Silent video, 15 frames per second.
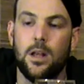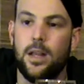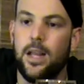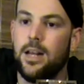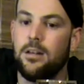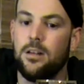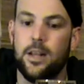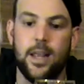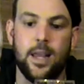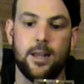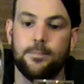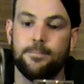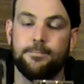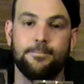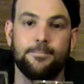And yeah,
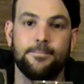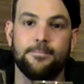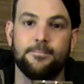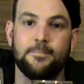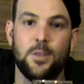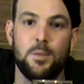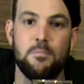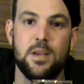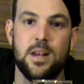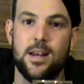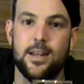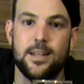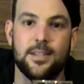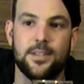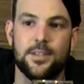the
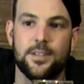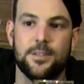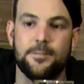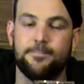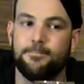bitterness